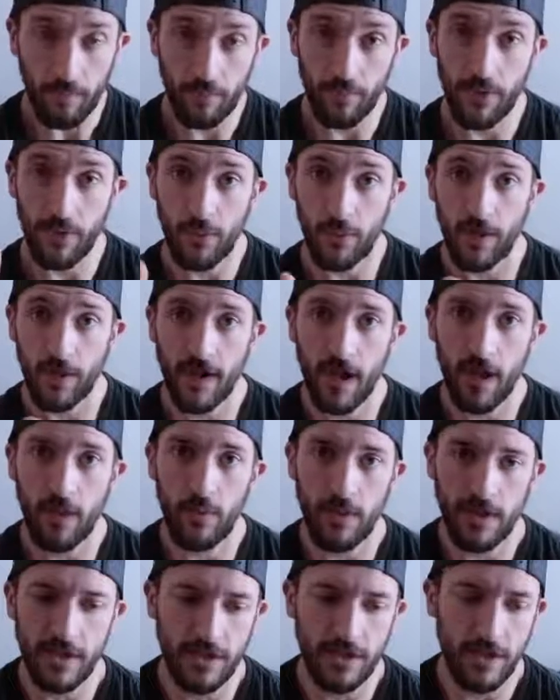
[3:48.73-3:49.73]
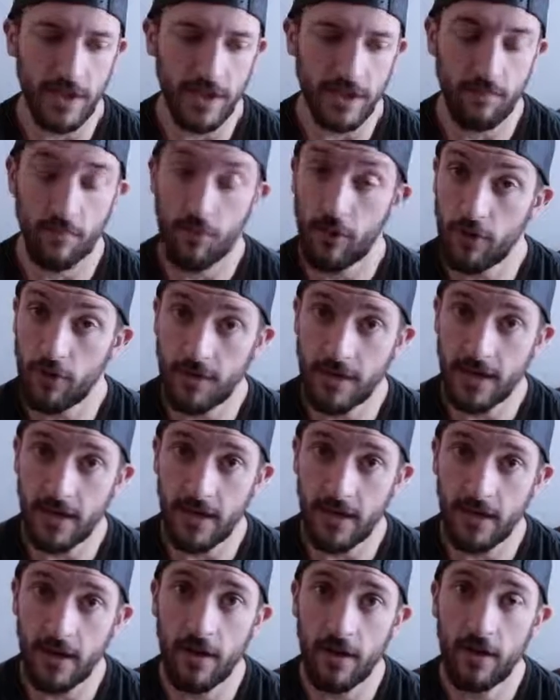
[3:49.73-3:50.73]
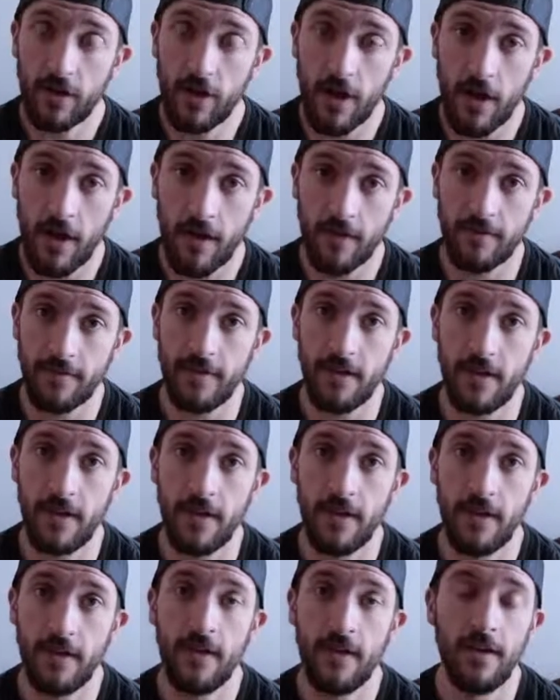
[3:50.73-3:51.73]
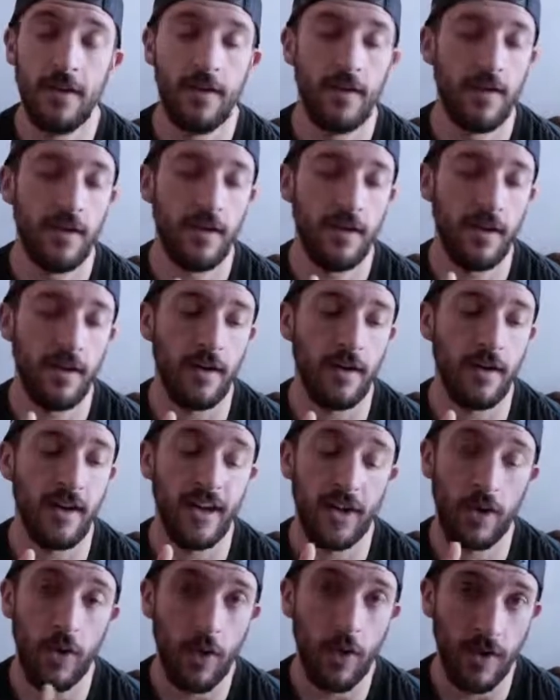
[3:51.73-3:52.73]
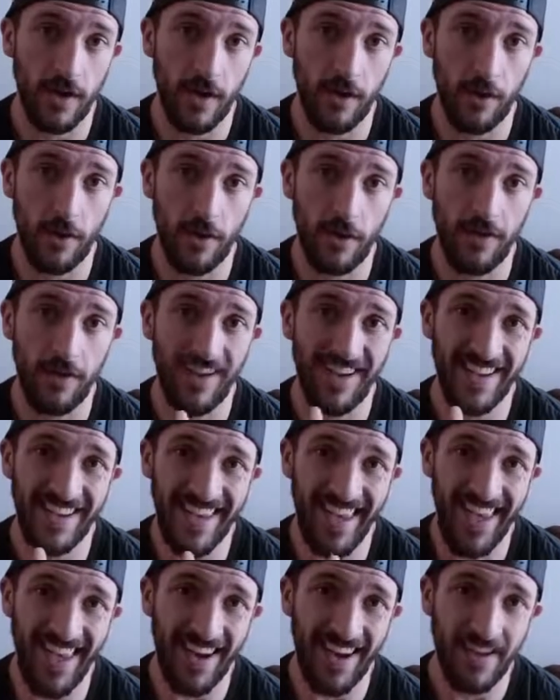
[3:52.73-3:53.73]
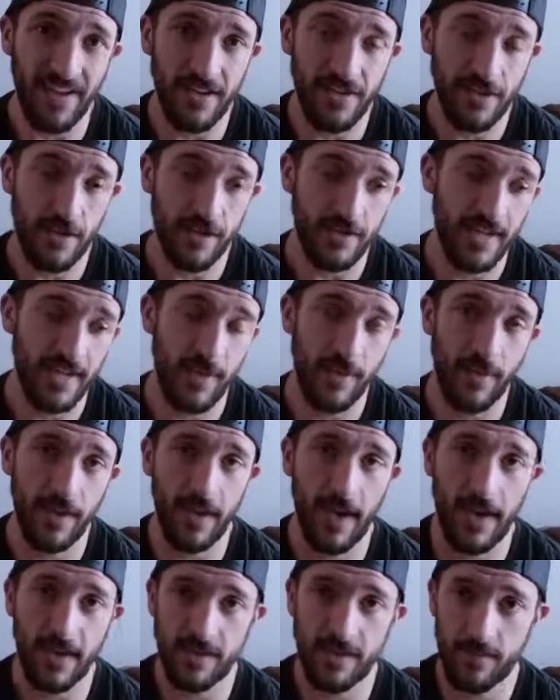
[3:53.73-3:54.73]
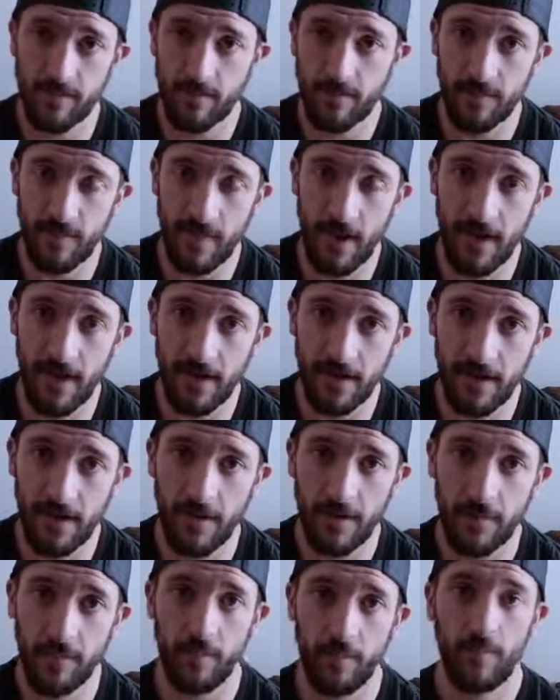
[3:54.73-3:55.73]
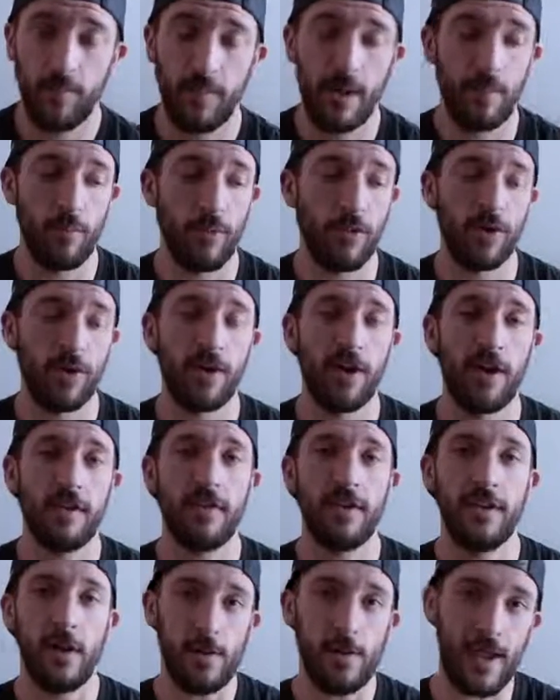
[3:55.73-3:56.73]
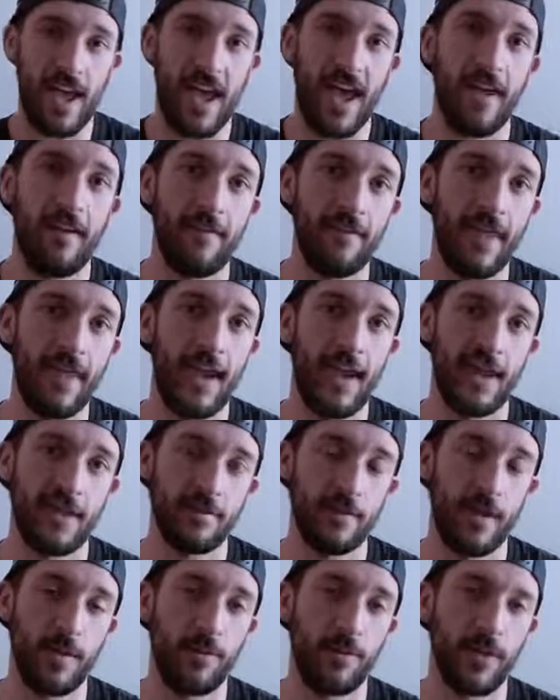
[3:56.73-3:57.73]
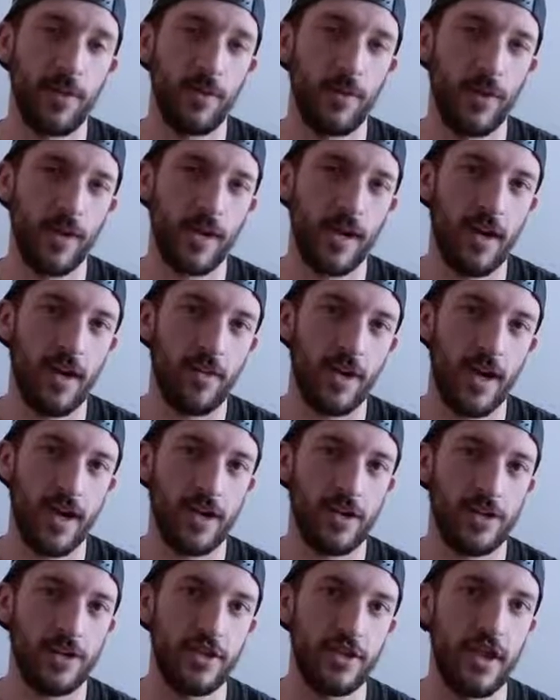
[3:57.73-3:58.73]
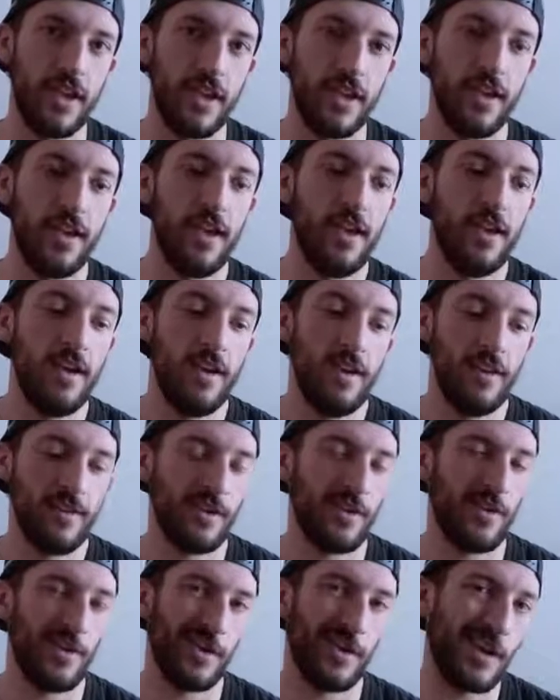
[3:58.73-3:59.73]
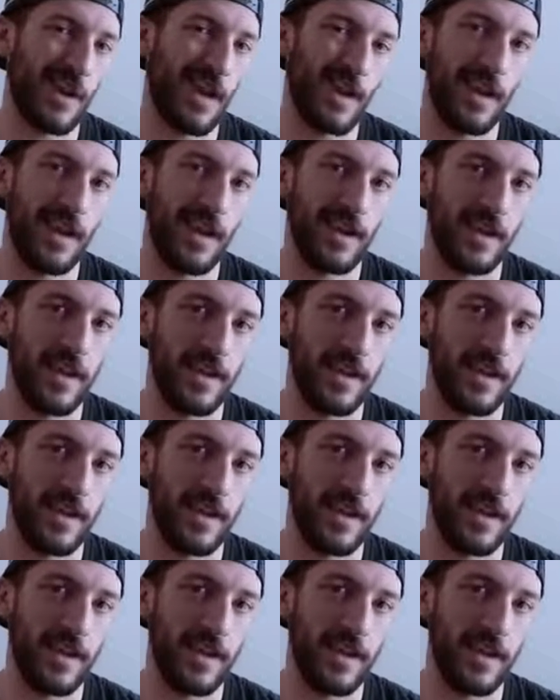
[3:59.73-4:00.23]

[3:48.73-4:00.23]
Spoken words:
pre-workout was just protein, coffee, and coconut oil again. So same thing as my morning coffee. I would have that as my pre-workout kind of shake. So I kind